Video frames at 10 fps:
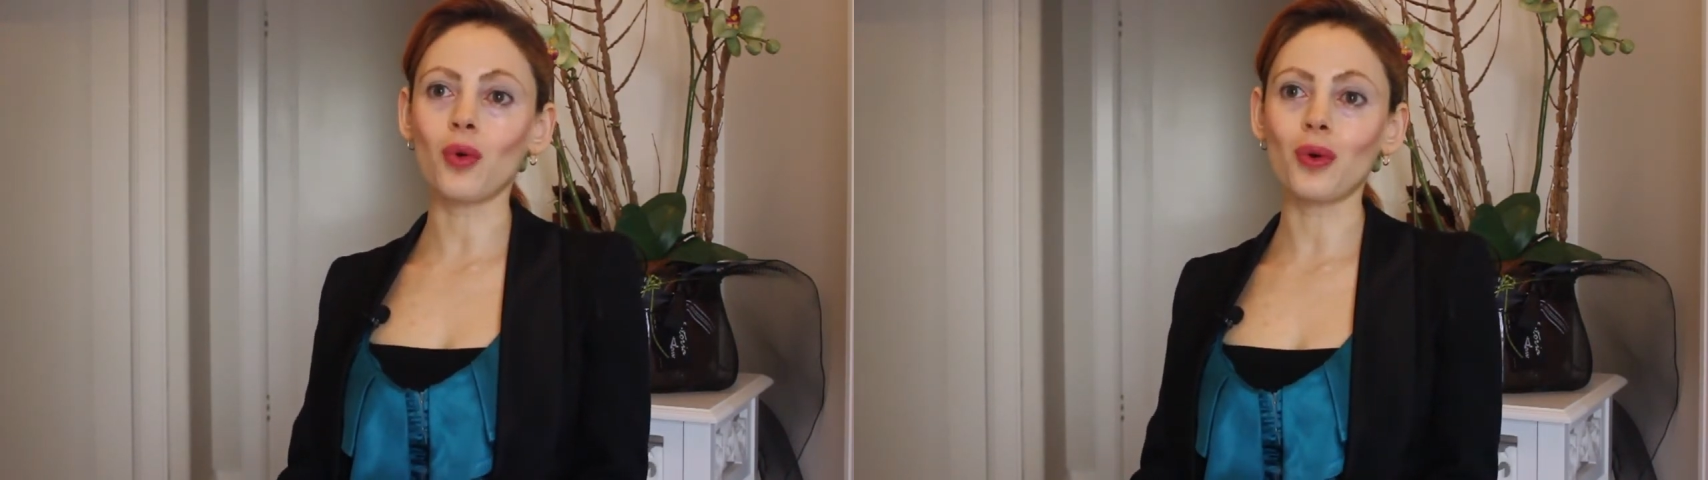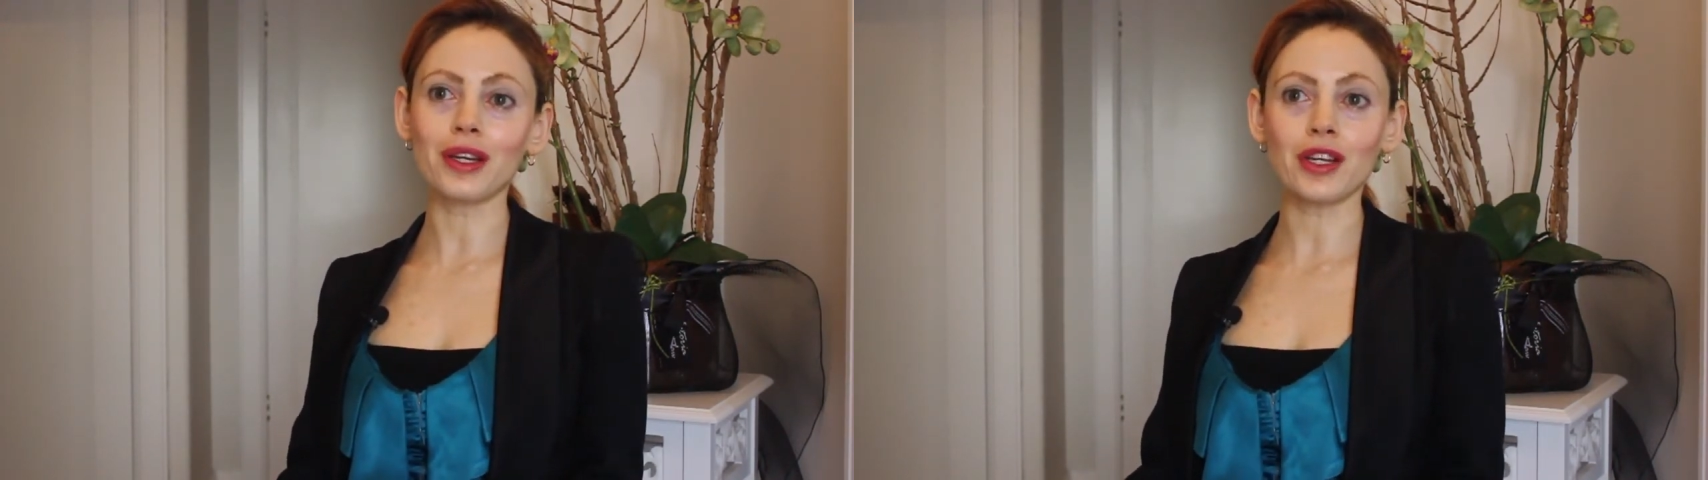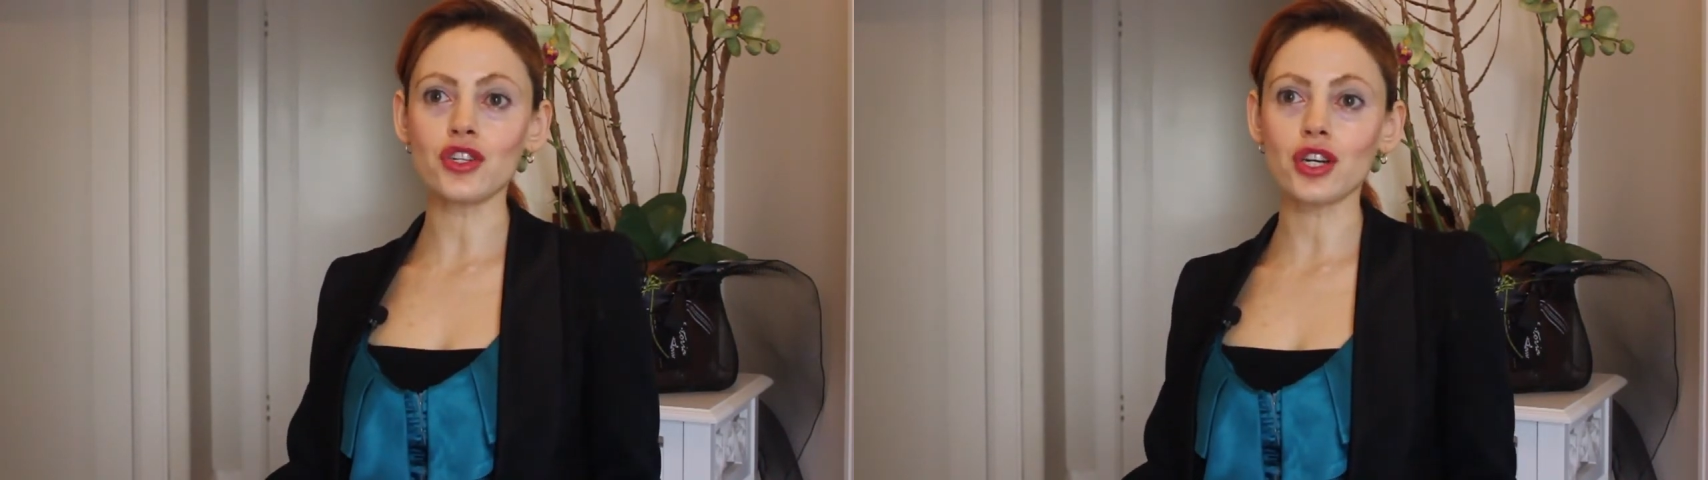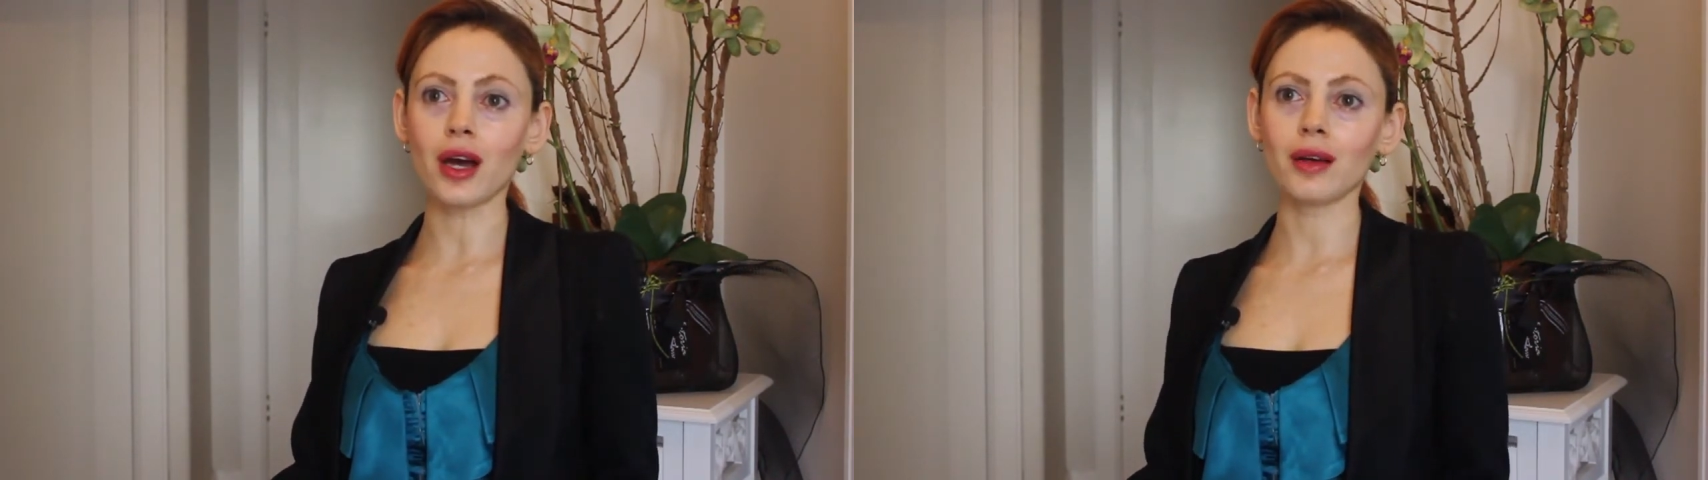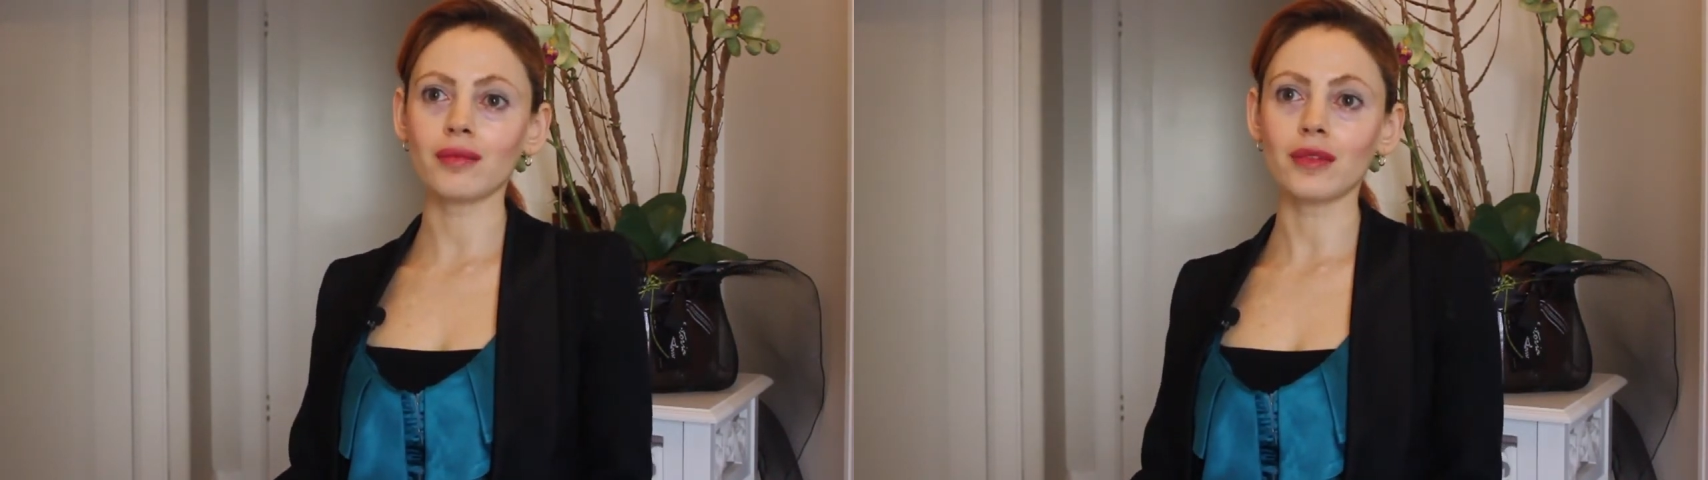or
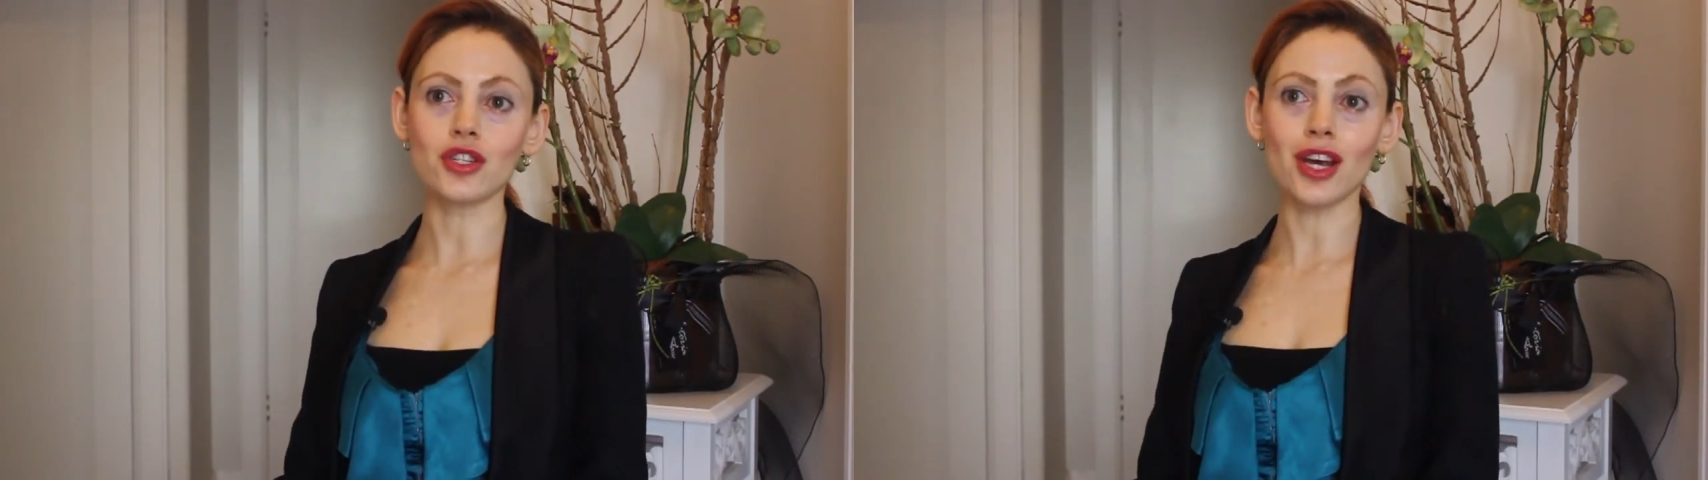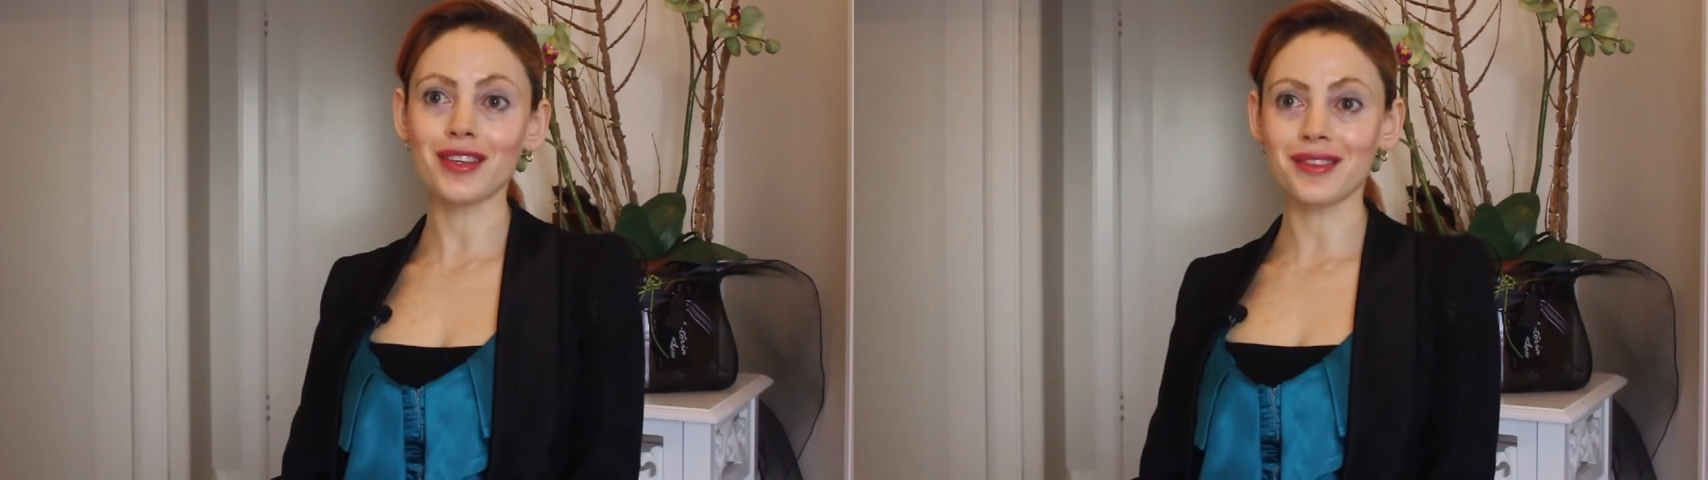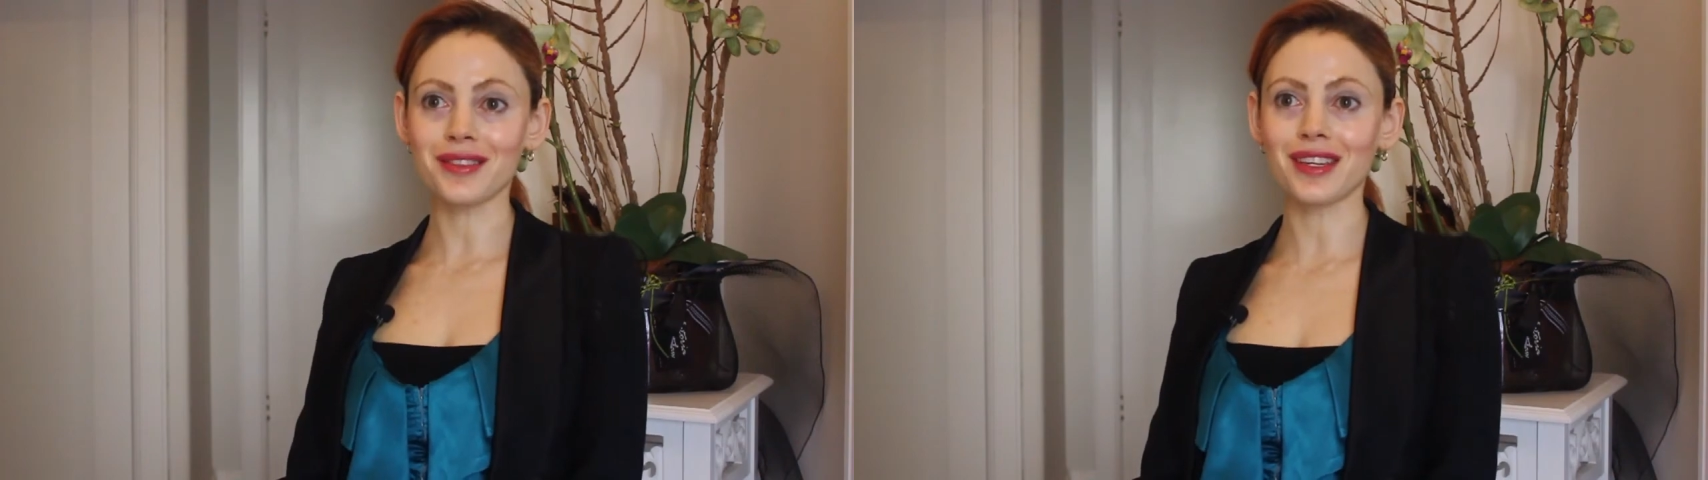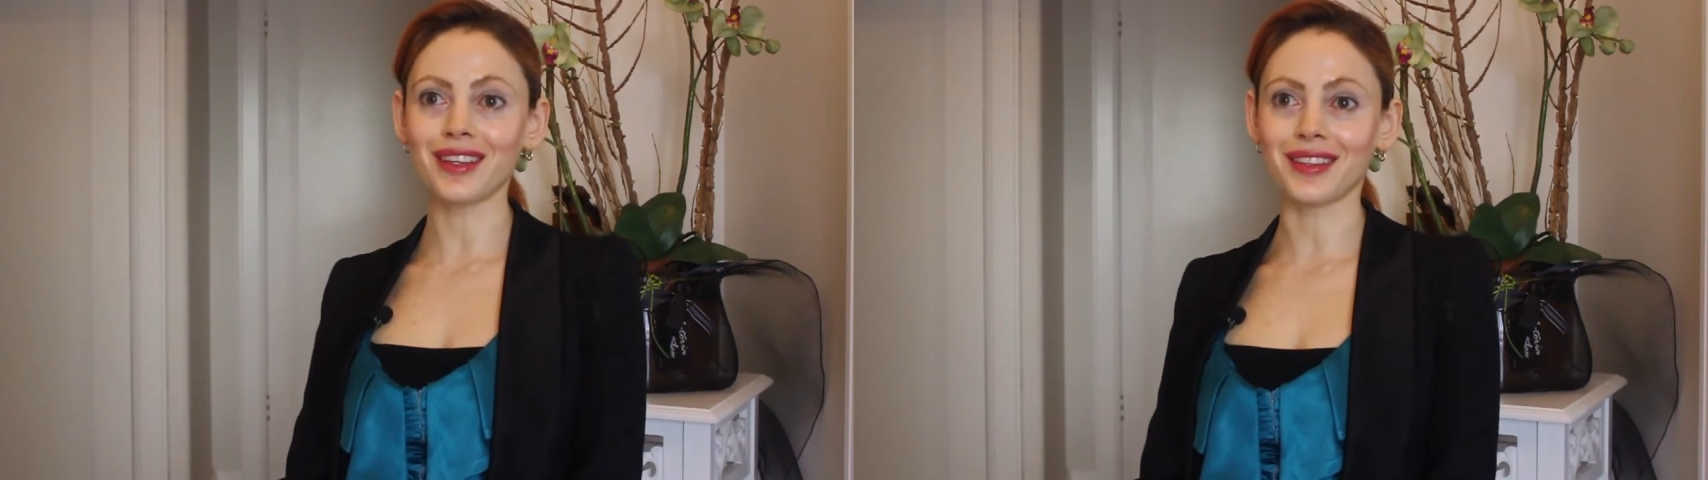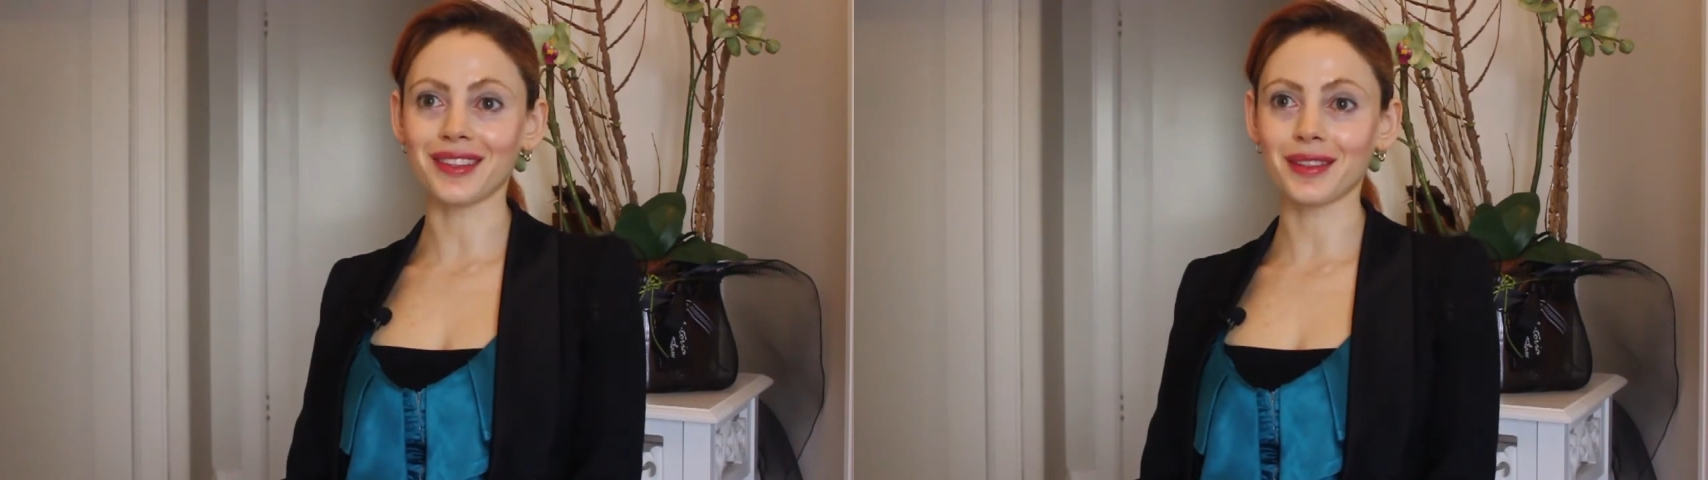injure adjacent
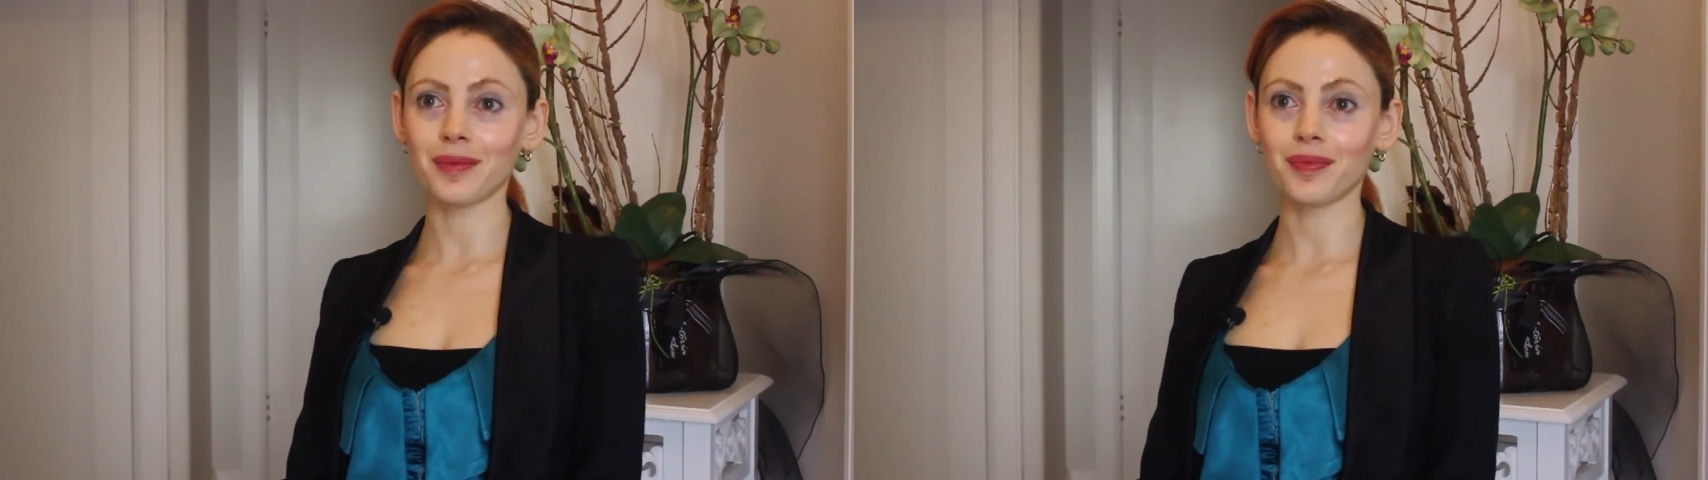teeth,